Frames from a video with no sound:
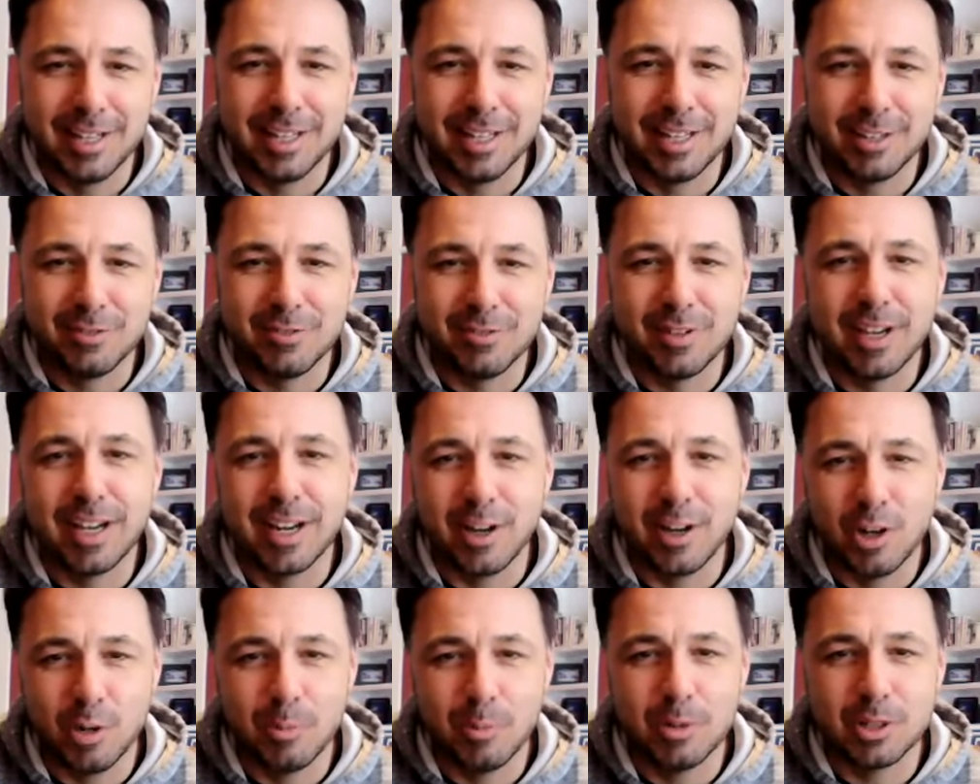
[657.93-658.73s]
And if not,
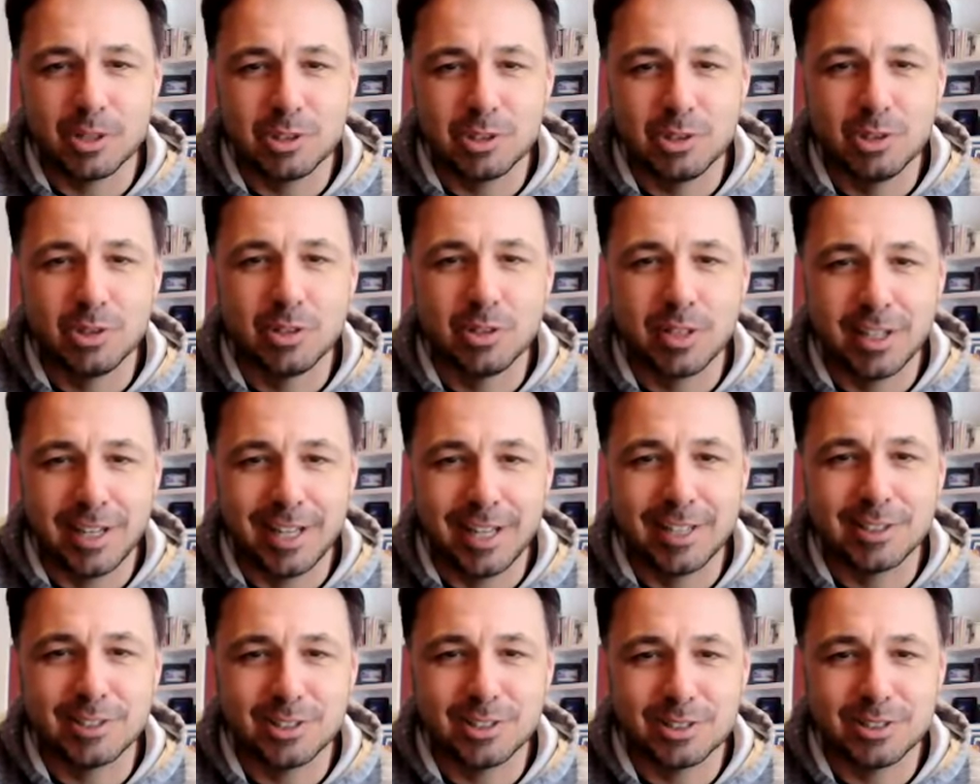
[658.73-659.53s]
I hope our student
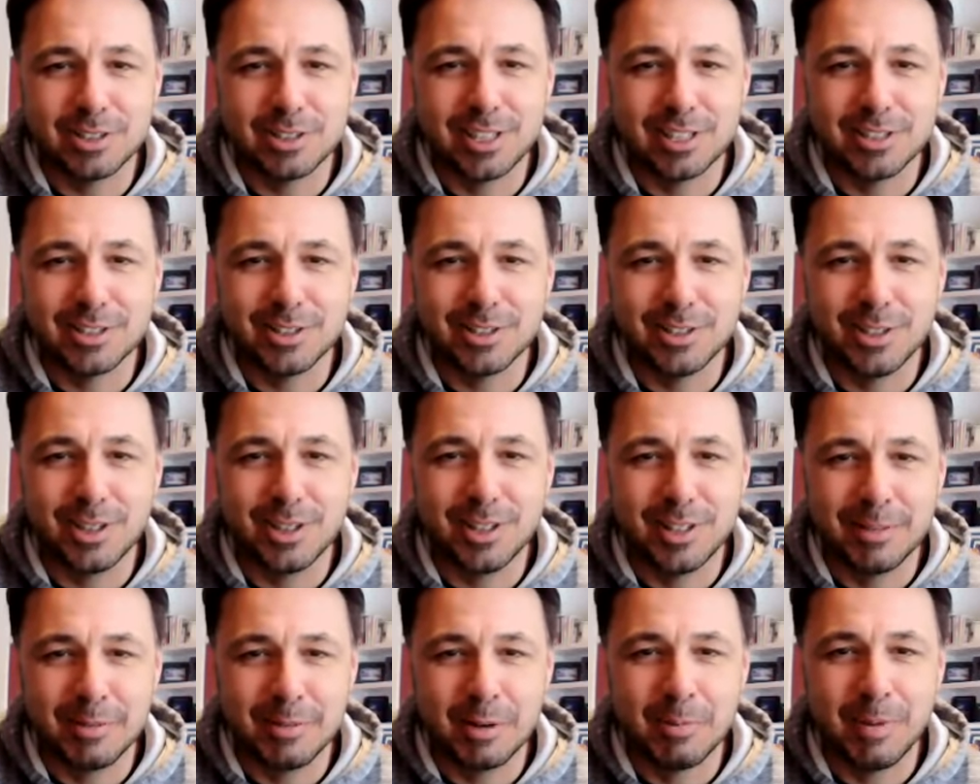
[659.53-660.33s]
announcers get to call Emmett